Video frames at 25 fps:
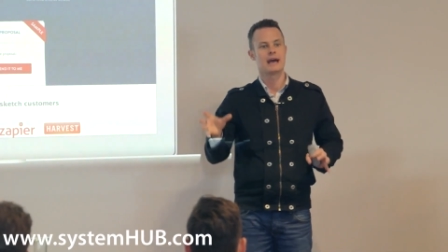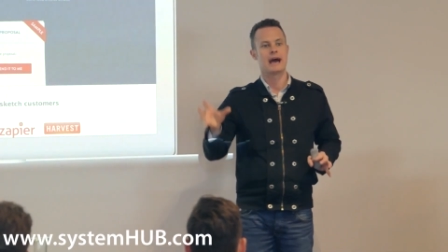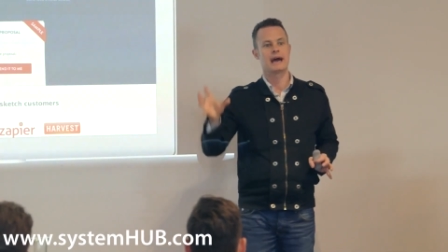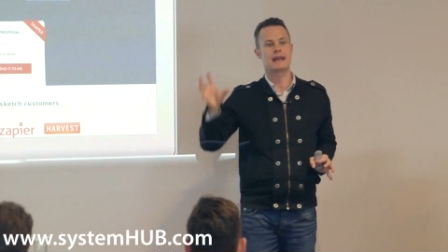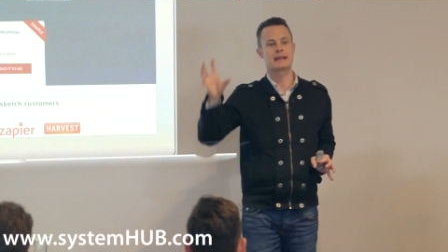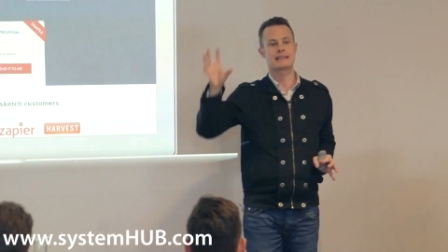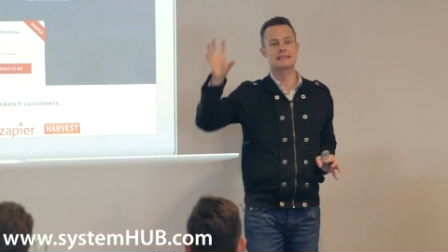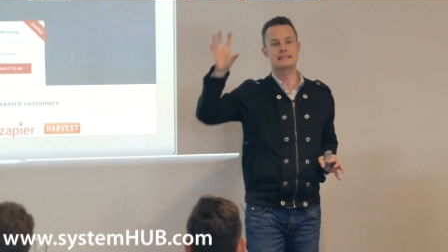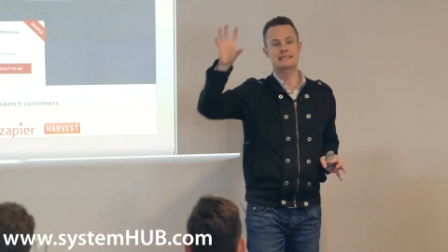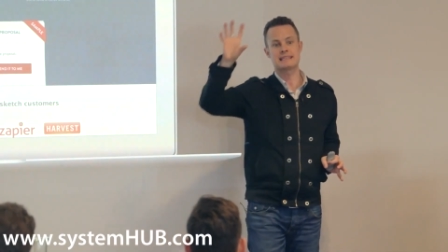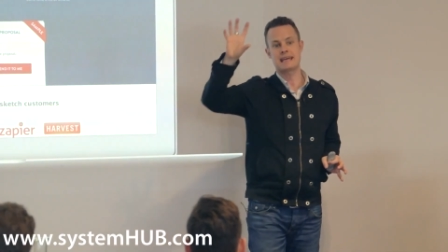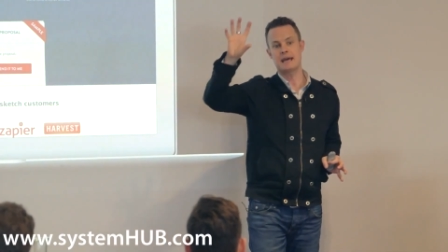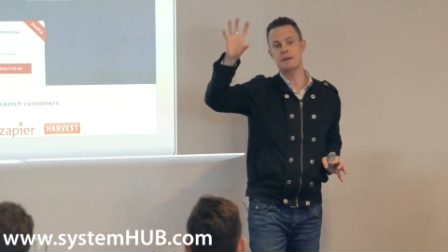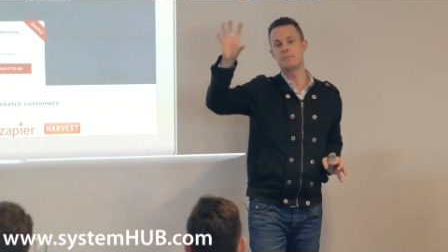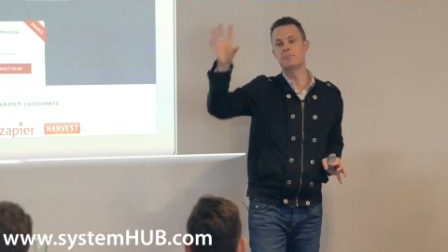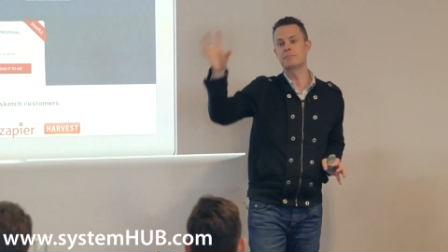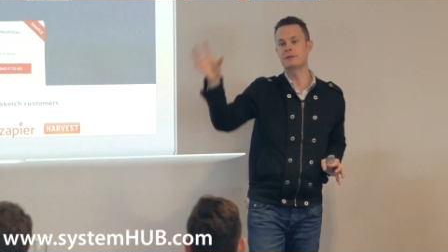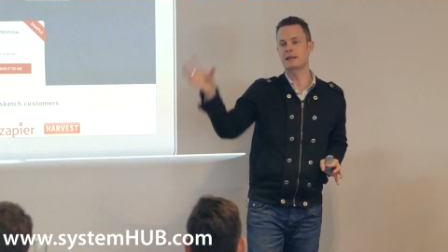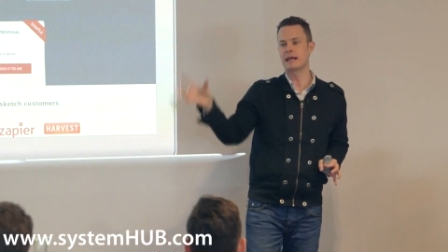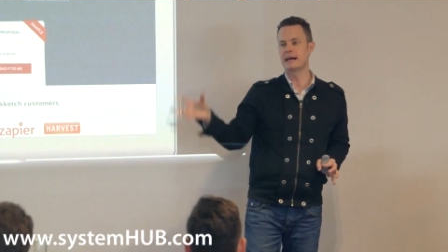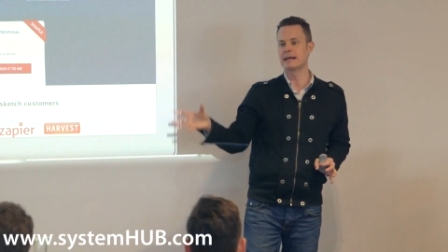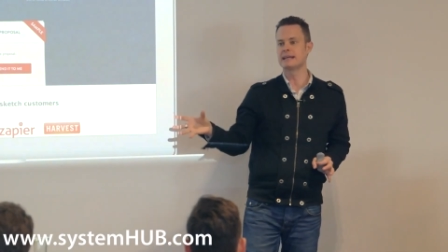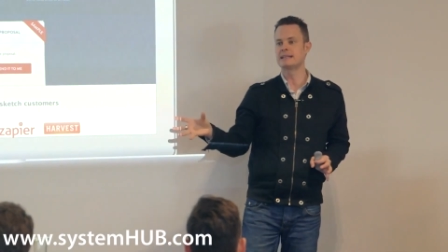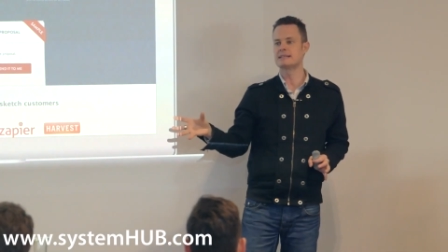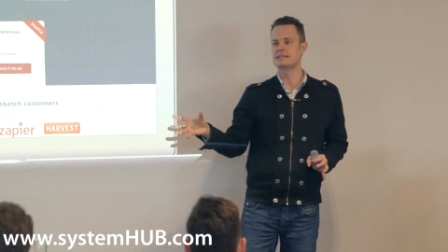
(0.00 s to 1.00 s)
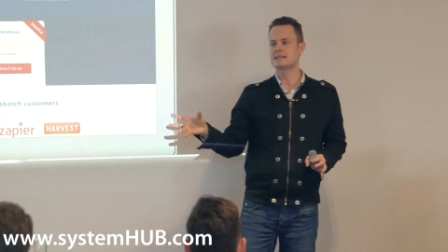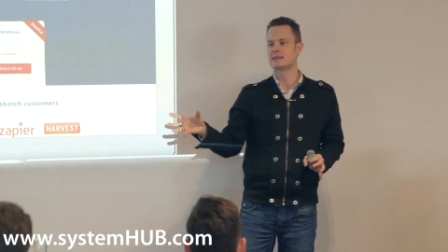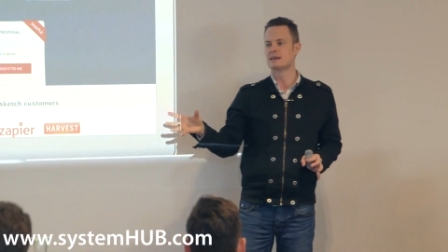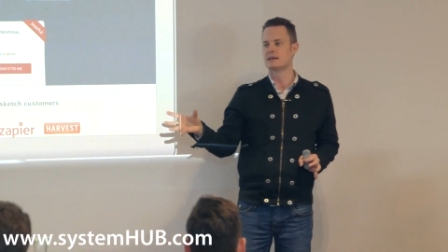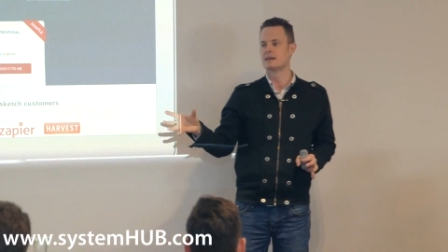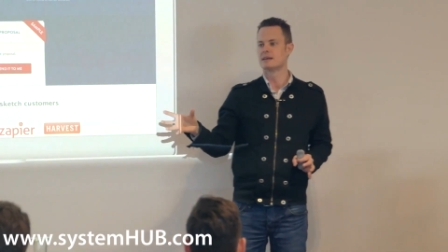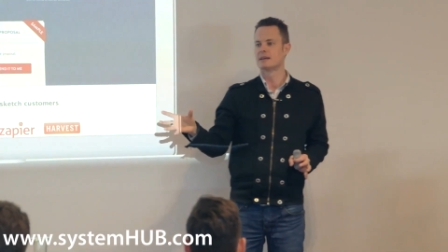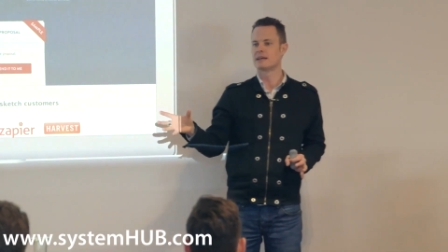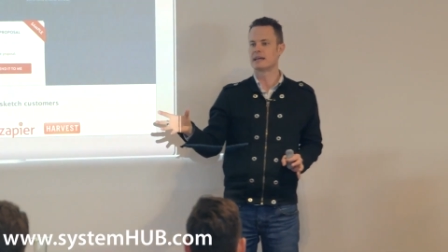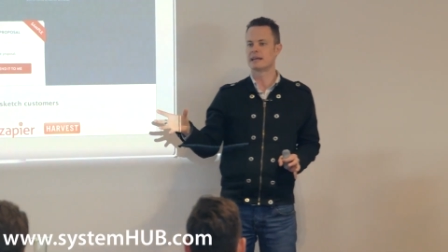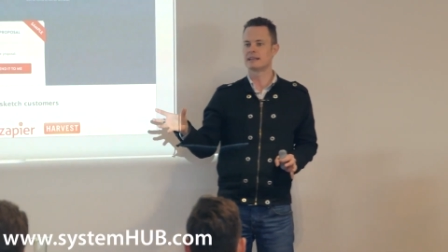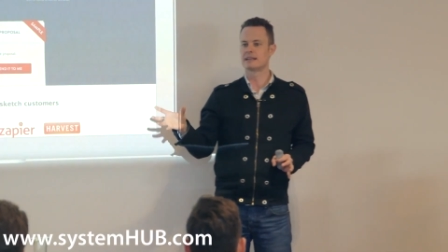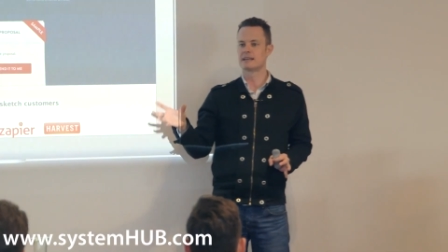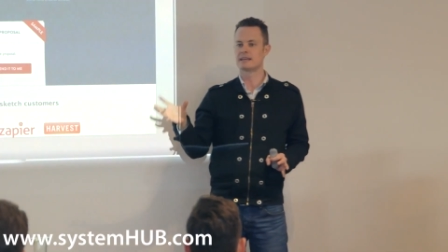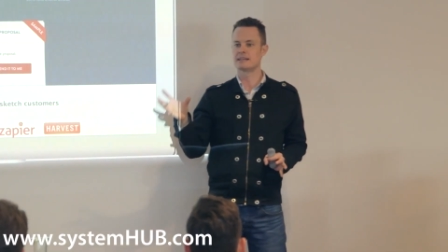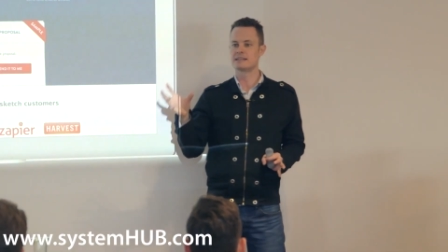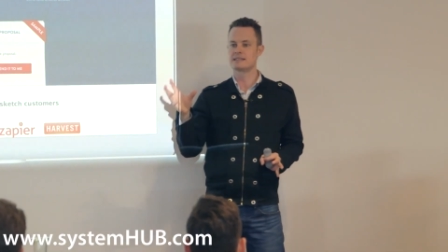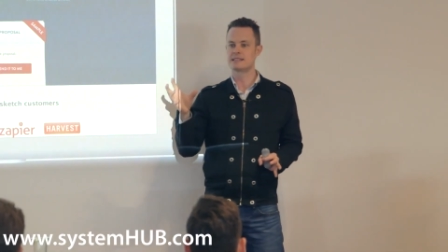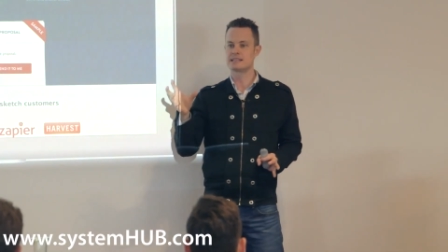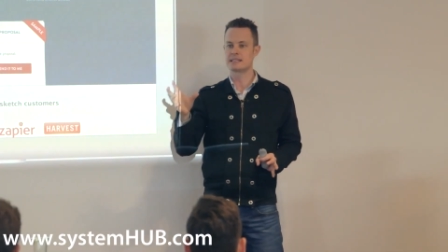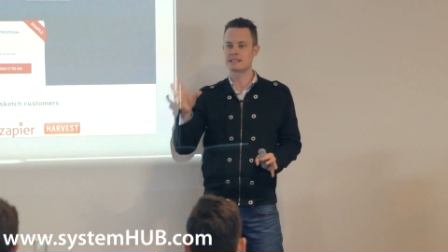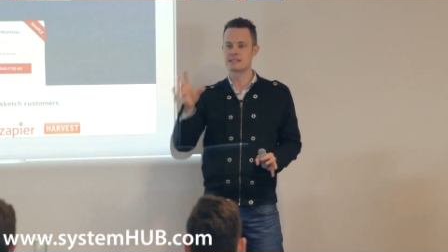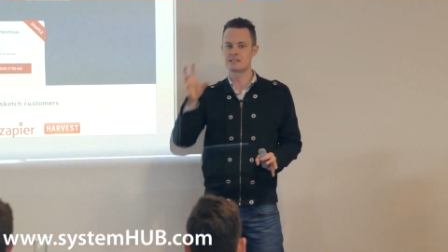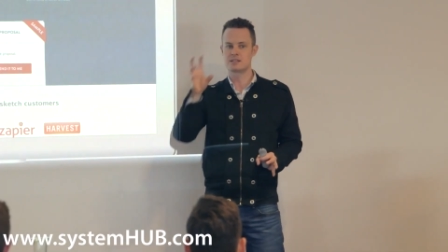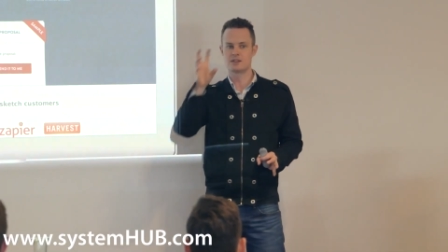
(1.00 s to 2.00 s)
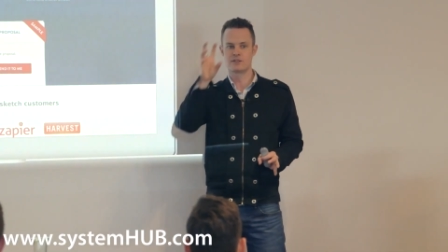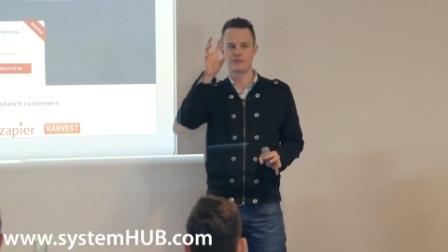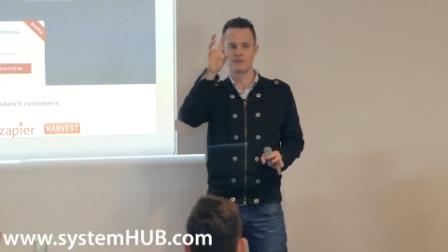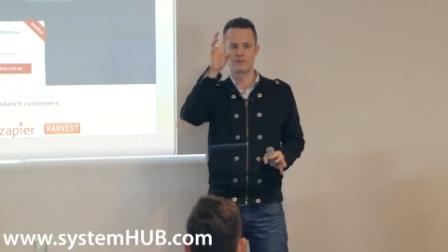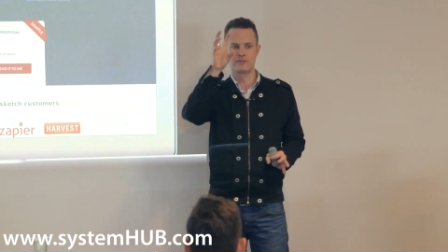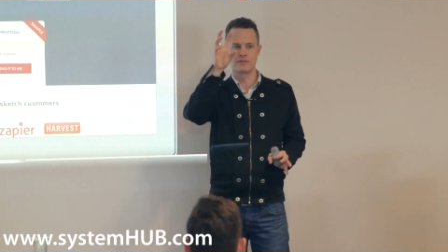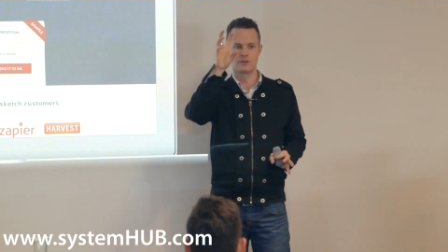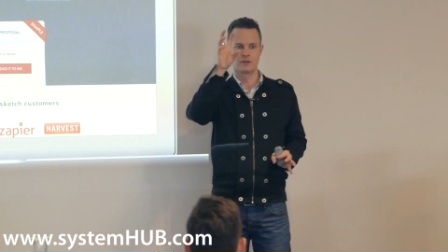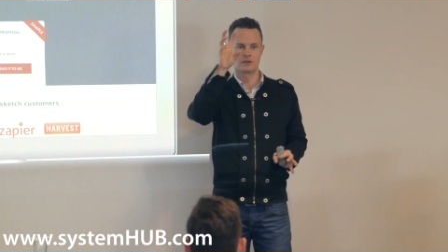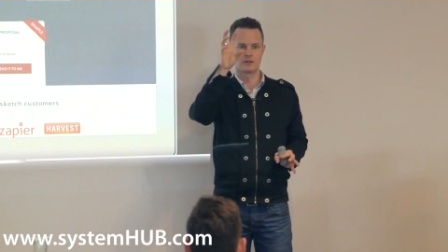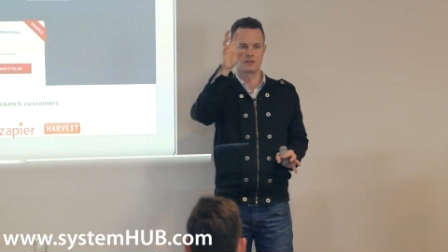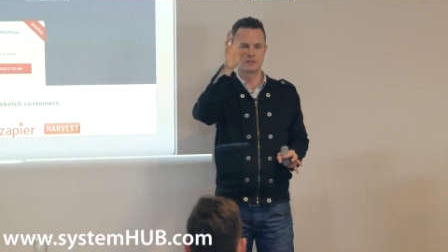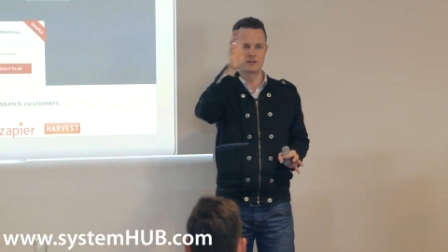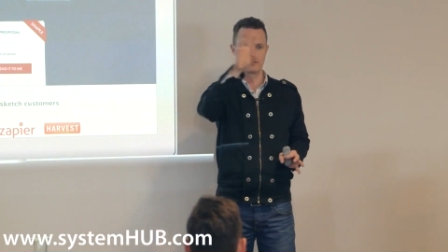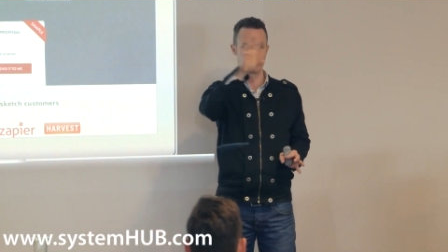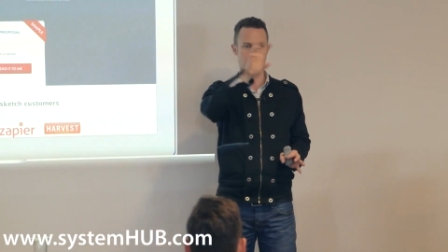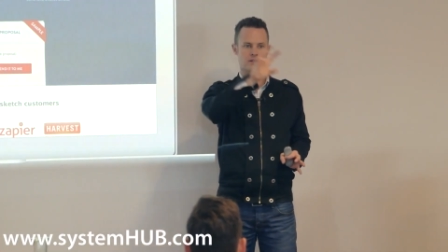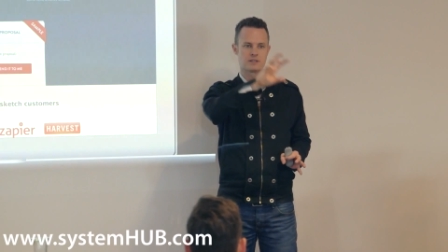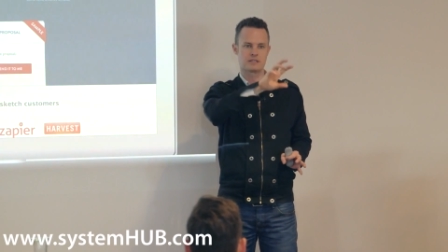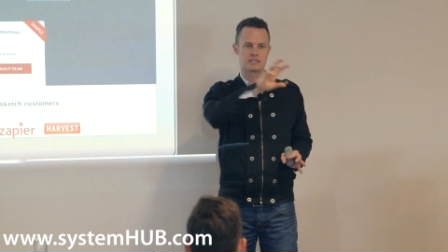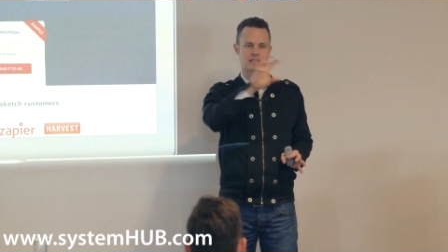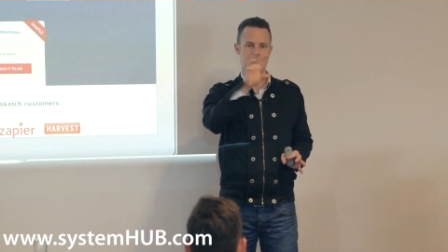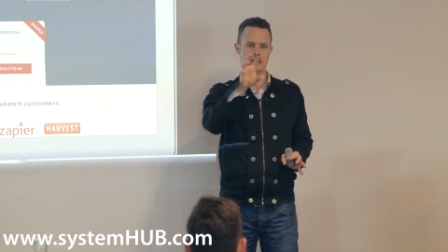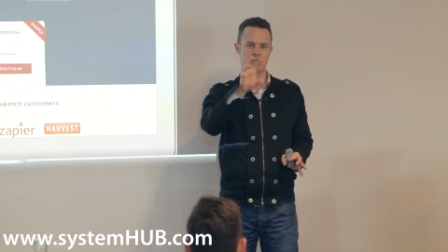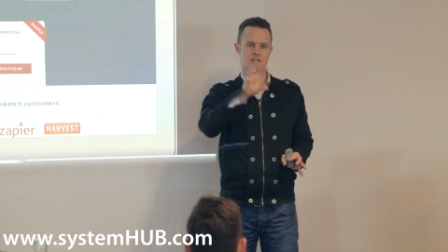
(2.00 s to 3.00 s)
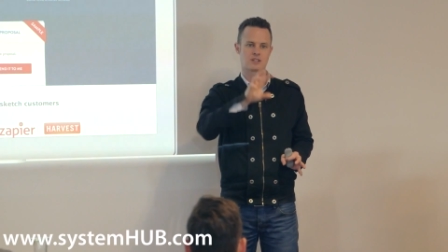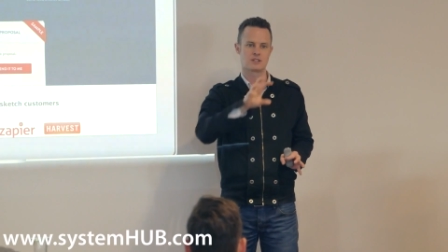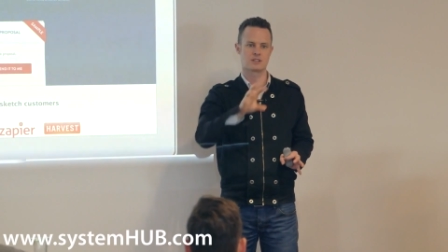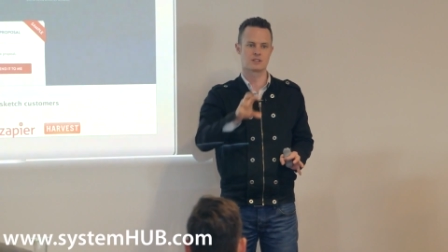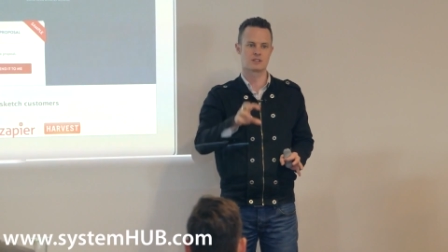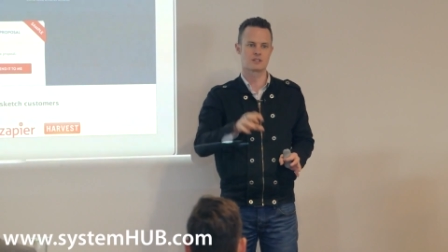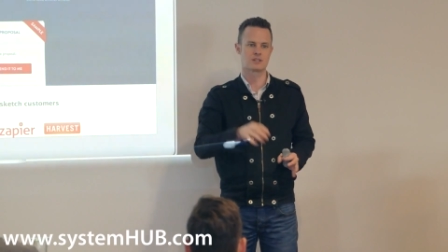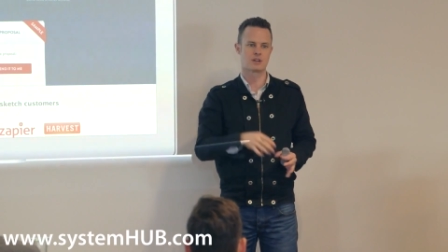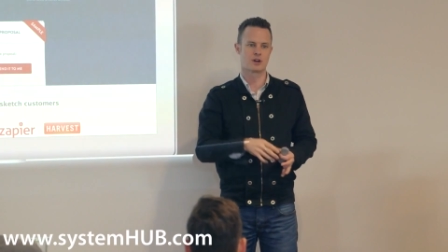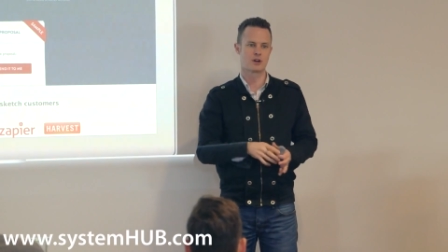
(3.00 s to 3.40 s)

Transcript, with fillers: And a template can consist of different sections.